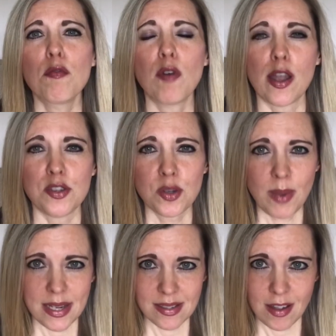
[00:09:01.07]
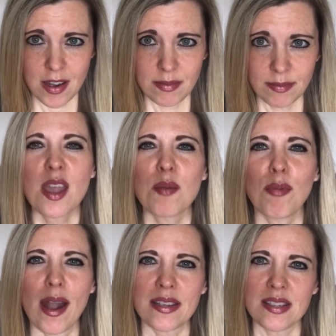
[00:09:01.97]
Find your baseline,
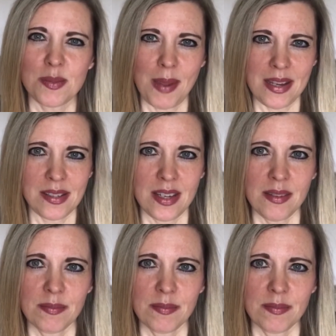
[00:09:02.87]
practice pacing,